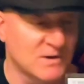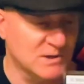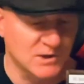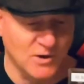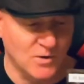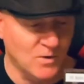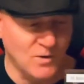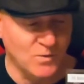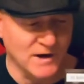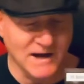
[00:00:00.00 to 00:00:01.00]

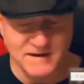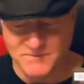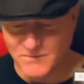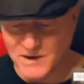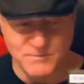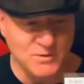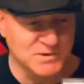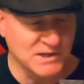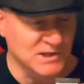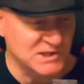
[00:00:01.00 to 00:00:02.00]
So when I am
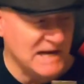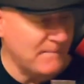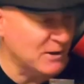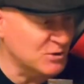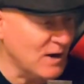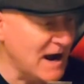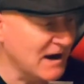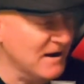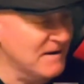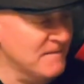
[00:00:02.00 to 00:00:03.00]
using the stamina
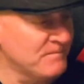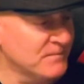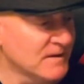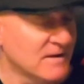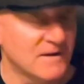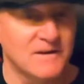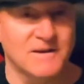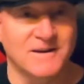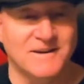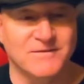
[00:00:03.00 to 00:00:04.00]
track
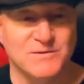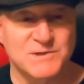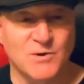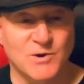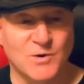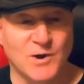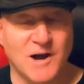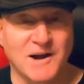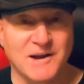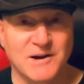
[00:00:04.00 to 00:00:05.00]
for Stone Cold
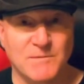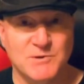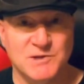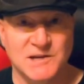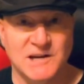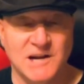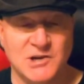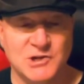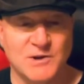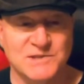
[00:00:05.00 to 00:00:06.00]
Hockey and I'm using an
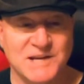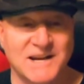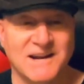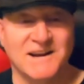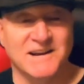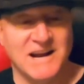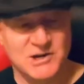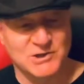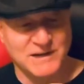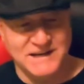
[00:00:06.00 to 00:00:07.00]
NHL set, I can
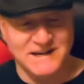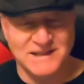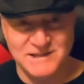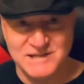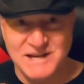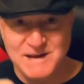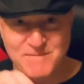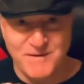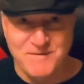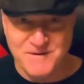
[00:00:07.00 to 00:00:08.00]
actually get the team